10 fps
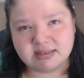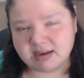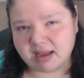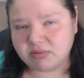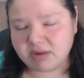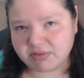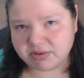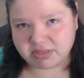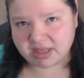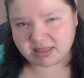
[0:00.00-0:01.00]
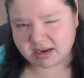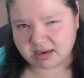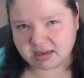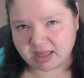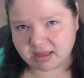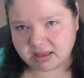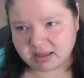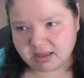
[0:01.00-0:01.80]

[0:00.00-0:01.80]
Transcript: and I don't ever think that it, like,